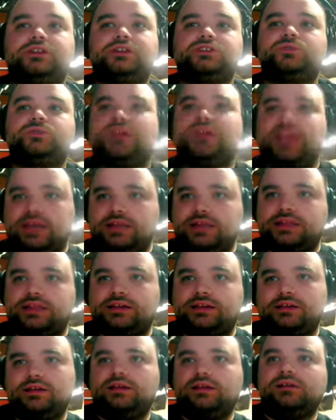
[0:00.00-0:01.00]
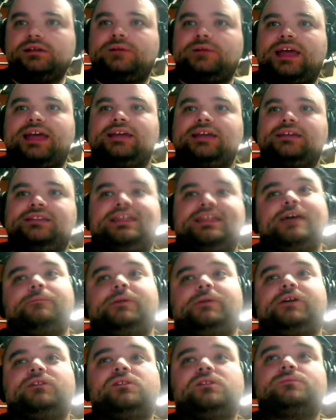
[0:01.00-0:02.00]
to tweak anything. And that
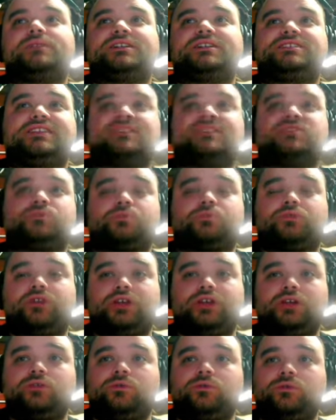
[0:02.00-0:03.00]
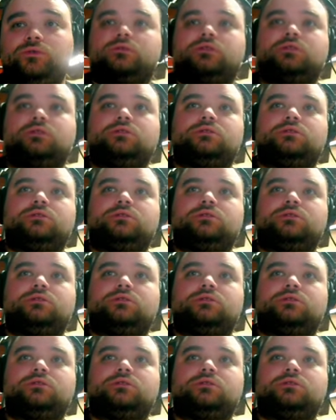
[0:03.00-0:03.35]
parallel bus sounds pretty cool.